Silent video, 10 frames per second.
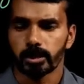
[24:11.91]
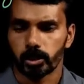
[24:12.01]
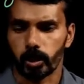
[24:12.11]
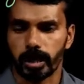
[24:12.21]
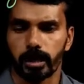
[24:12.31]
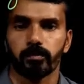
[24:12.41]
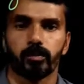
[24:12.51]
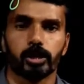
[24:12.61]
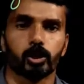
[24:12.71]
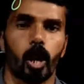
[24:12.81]
So
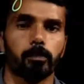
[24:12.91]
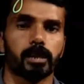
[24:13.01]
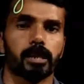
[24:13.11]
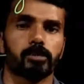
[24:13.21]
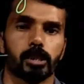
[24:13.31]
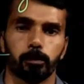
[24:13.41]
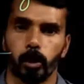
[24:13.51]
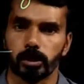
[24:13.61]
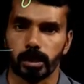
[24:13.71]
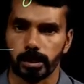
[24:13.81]
we stop the division
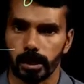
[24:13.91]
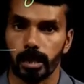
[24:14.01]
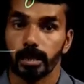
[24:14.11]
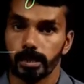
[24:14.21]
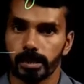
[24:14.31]
process here,